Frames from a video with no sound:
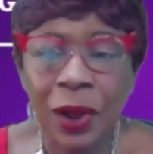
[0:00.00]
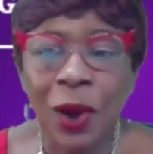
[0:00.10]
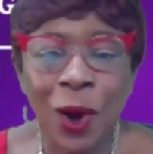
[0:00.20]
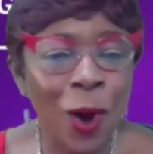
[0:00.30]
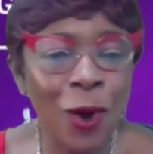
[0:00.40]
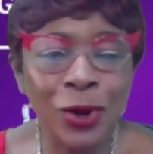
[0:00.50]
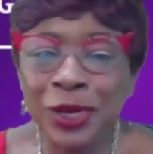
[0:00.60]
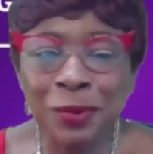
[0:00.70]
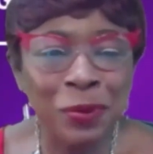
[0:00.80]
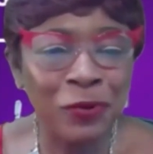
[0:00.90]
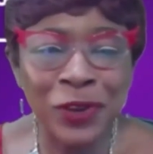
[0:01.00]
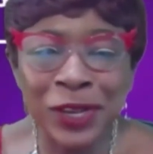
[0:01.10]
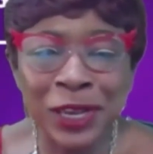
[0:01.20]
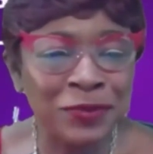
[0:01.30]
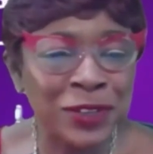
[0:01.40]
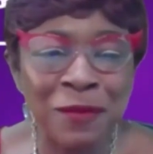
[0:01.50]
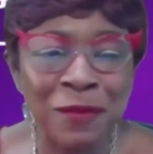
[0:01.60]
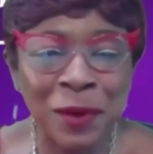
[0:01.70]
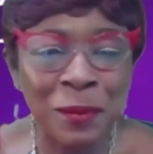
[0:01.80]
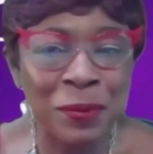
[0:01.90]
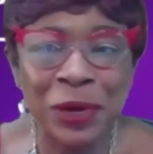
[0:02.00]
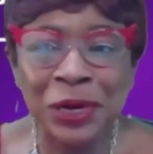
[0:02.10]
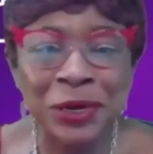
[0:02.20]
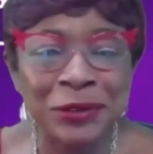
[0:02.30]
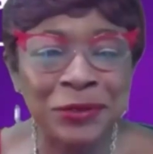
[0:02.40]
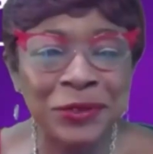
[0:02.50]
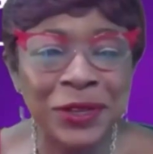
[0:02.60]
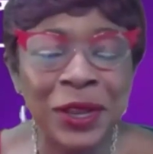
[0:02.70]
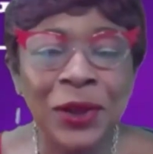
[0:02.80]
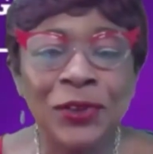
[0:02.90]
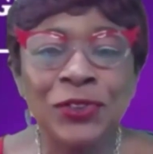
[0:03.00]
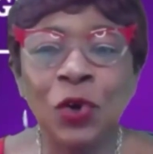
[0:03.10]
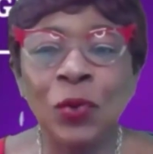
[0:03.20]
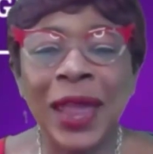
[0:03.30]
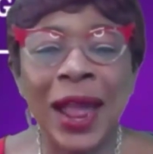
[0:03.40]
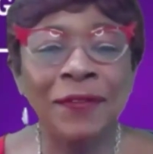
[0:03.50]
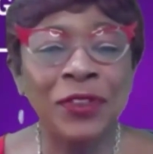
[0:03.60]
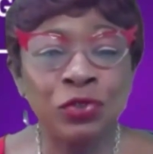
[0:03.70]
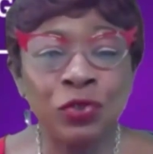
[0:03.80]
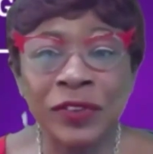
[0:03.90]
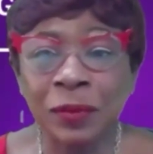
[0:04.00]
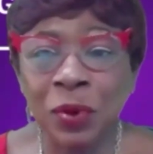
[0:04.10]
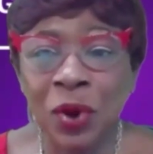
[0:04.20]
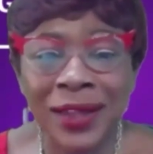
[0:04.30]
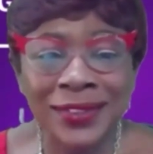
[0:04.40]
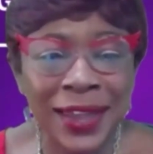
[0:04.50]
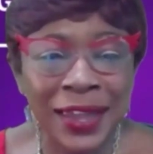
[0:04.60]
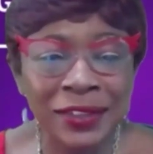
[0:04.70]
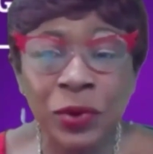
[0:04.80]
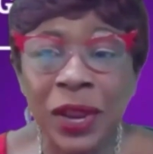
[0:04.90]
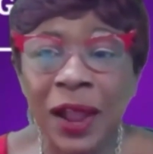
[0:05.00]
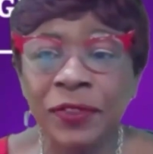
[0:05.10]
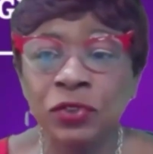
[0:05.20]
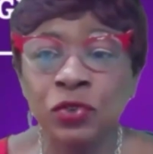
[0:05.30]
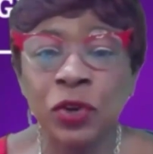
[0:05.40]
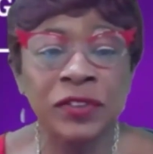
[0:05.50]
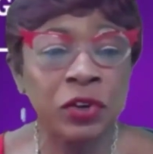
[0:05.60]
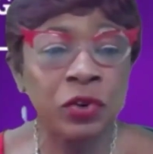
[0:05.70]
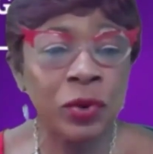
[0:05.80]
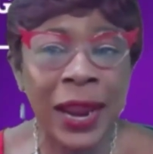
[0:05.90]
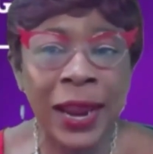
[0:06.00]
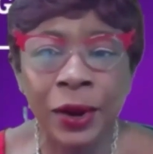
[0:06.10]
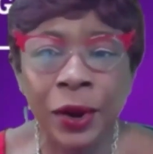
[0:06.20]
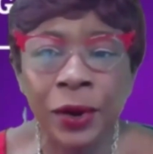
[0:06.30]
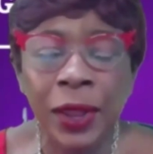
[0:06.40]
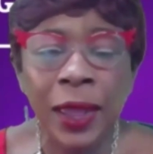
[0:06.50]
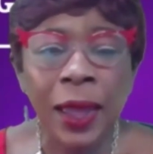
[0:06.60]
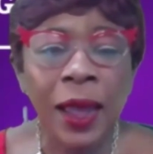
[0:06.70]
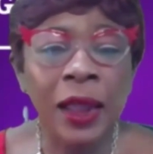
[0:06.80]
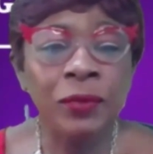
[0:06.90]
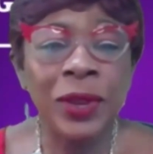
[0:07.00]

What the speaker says: All good and perfect gifts come from above. So we have to trust the process, we have to trust the Creator, and we